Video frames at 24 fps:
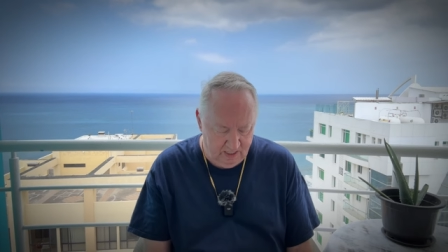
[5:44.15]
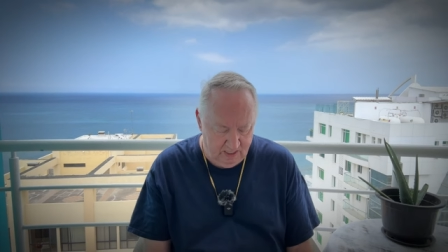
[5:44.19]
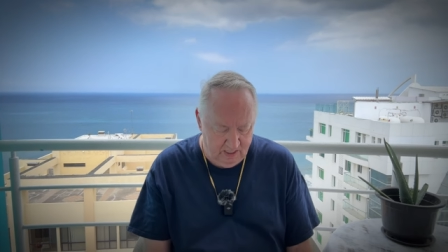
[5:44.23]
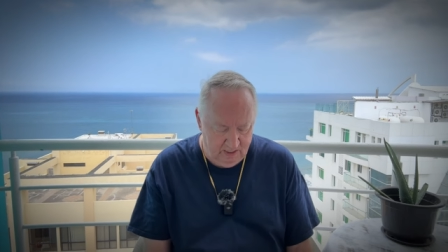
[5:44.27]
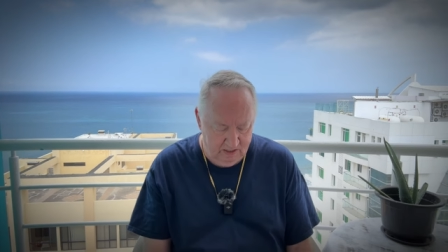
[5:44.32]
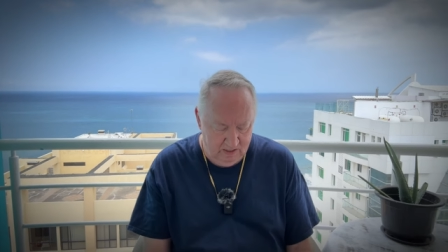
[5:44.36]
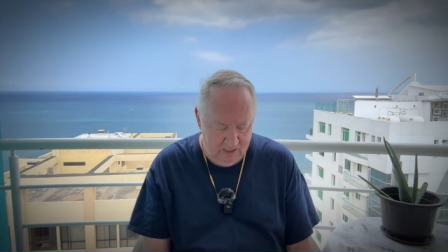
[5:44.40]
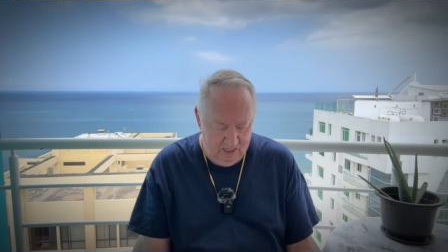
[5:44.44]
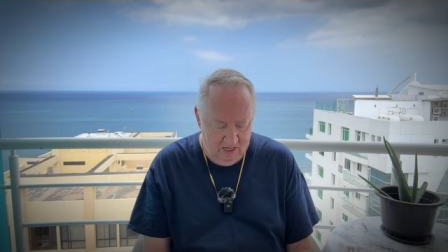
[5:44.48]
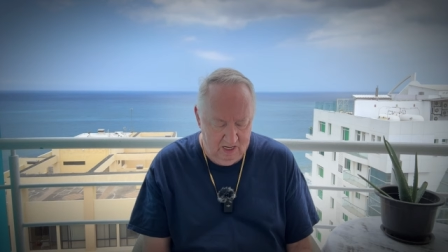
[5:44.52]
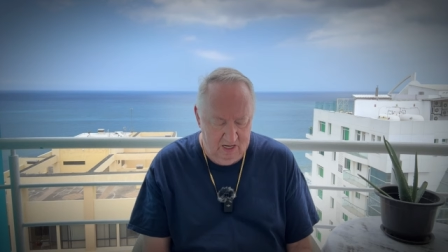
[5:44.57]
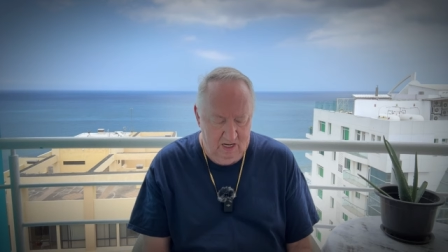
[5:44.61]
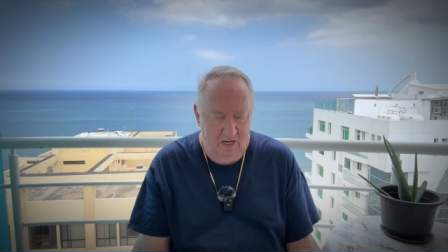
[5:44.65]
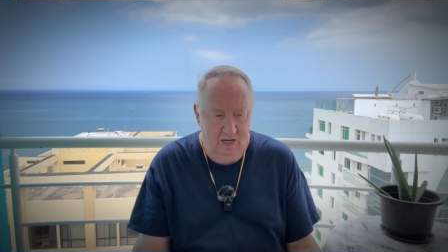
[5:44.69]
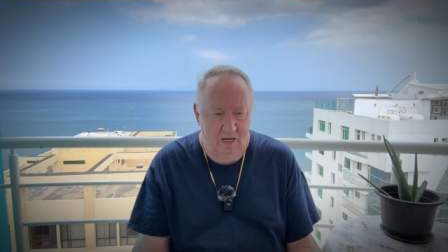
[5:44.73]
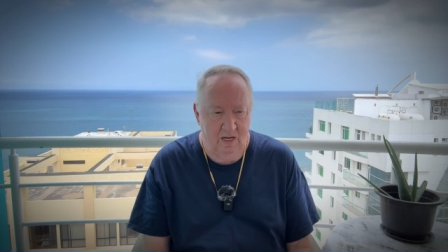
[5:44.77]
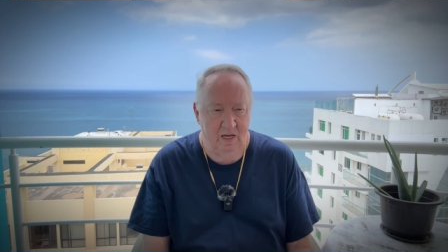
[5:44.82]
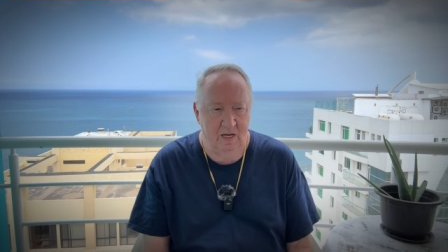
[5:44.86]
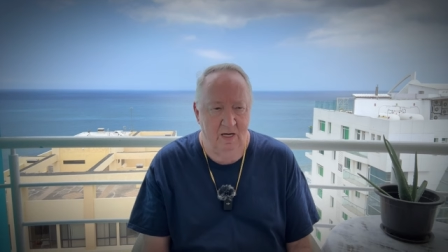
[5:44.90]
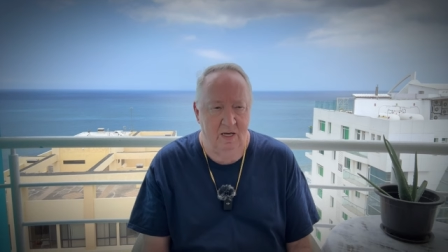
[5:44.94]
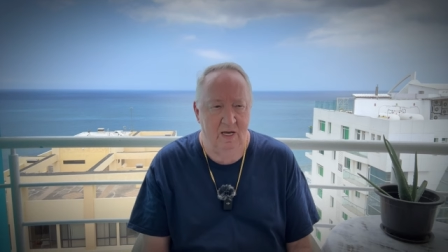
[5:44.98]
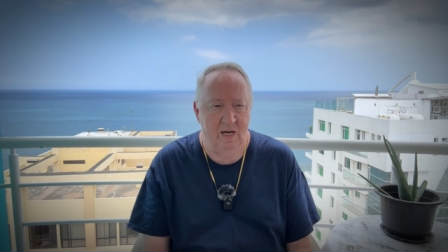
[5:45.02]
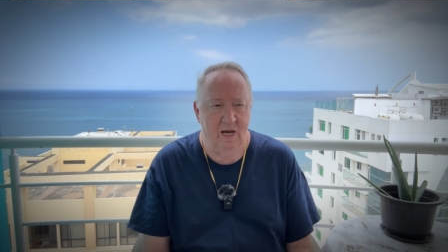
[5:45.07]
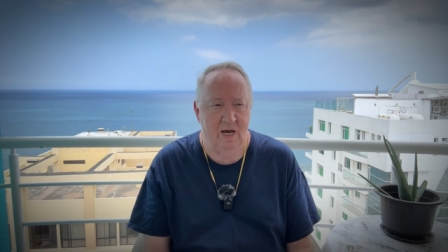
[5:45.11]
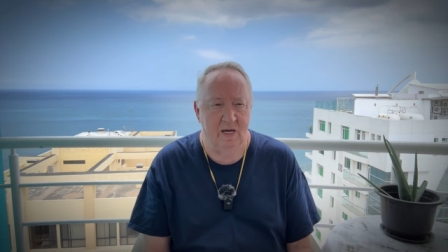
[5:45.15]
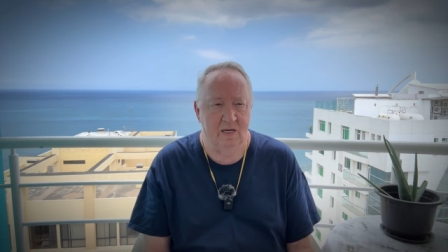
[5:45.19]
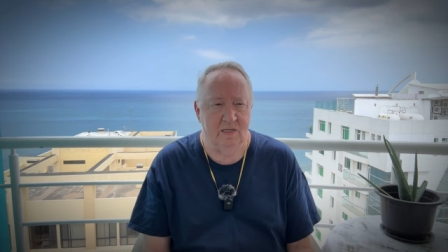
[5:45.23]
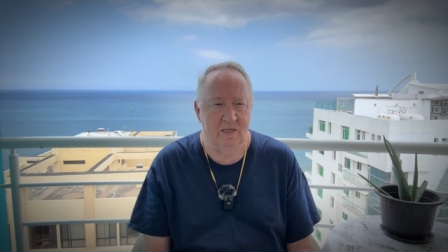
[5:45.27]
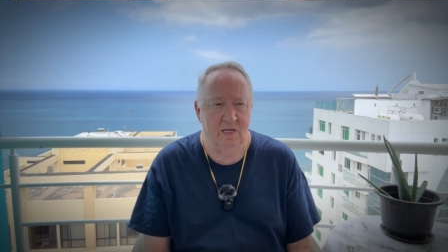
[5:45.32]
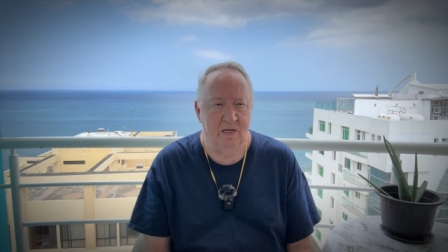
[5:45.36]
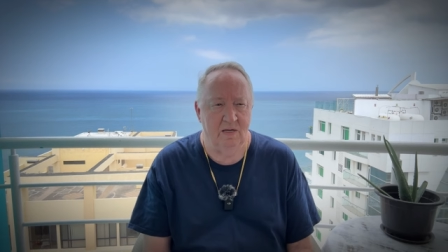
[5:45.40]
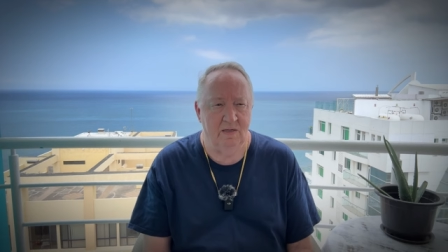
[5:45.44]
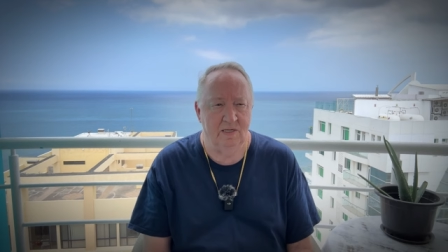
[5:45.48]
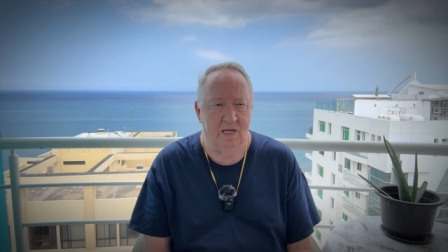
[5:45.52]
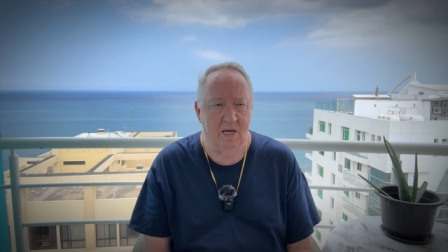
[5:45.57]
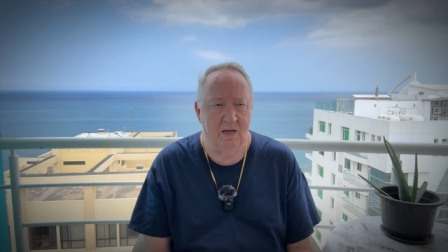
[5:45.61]
He he has
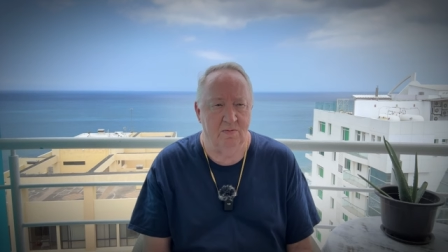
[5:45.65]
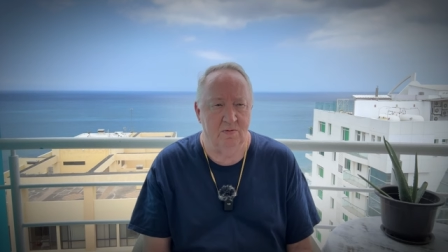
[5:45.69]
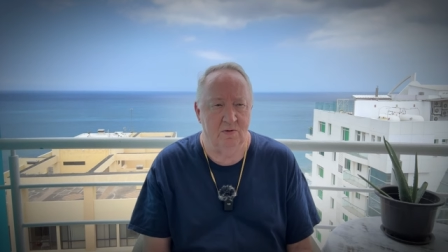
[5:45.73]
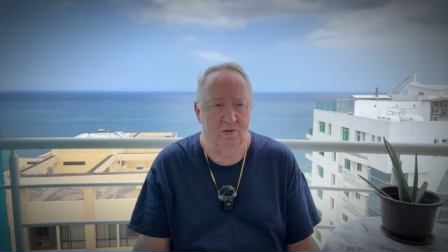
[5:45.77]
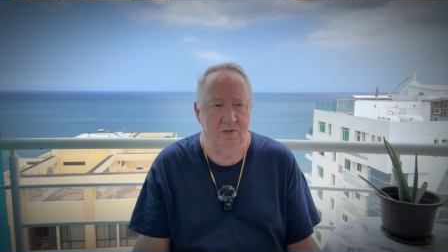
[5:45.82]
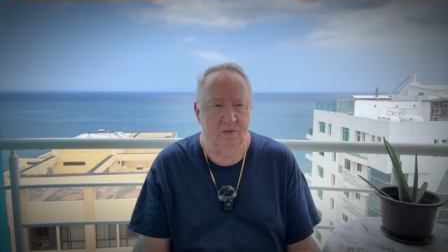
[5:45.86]
he's able